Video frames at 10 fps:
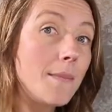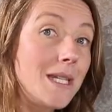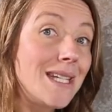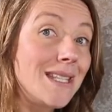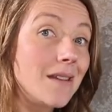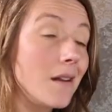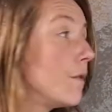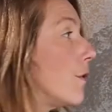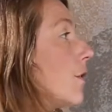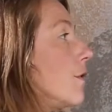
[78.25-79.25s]
images
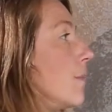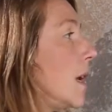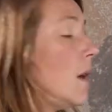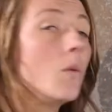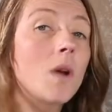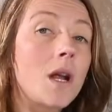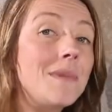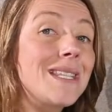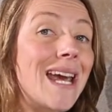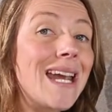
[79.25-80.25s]
in front of me when
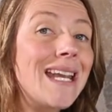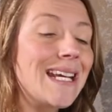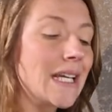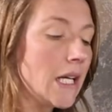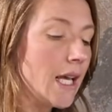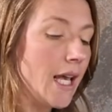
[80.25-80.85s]
I'm designing.